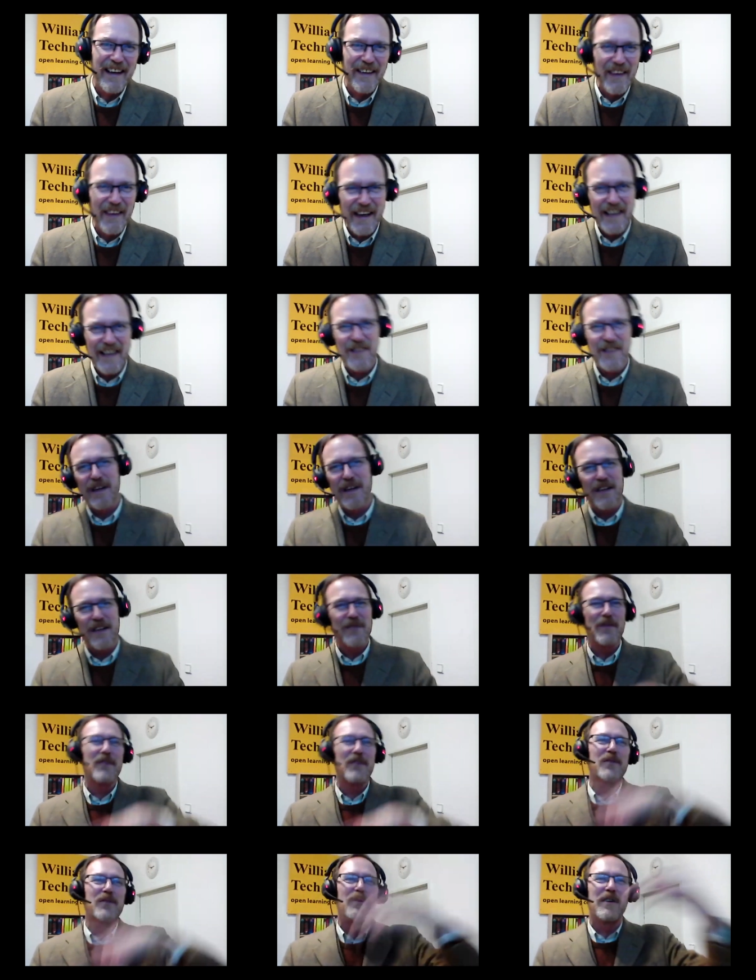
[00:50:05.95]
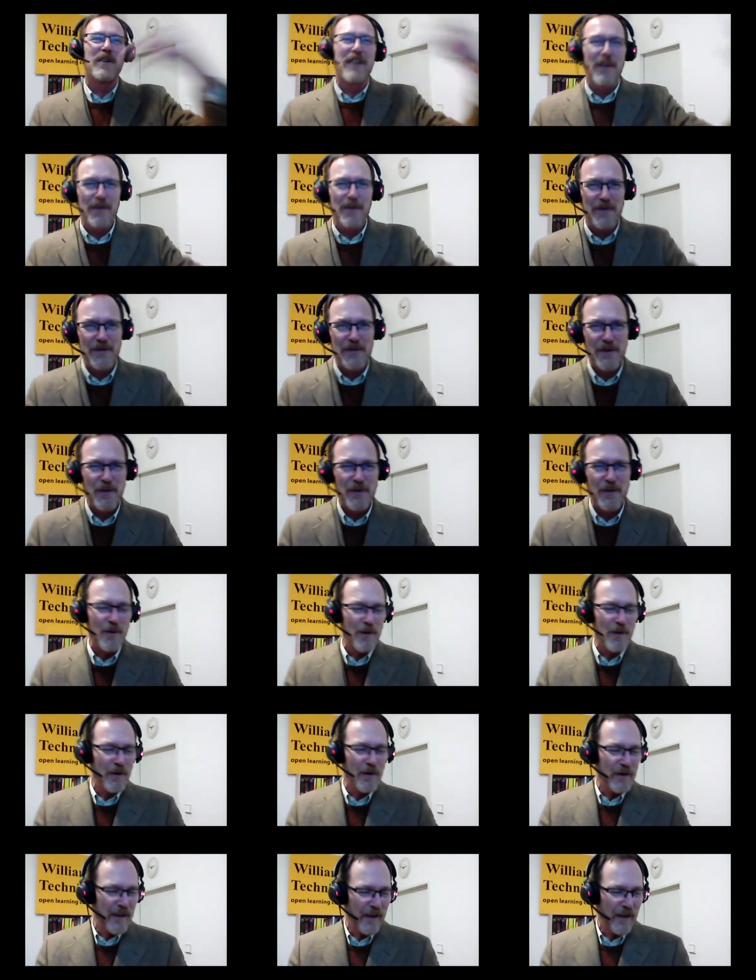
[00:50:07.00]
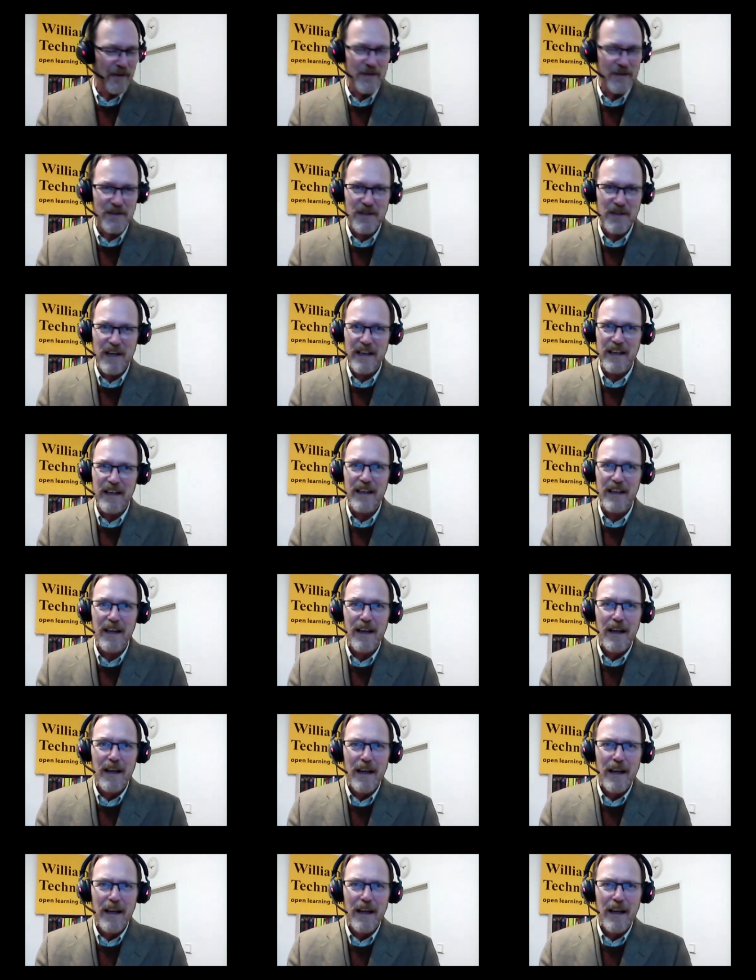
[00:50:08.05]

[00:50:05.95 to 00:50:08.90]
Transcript: And then I transferred to another school, another city,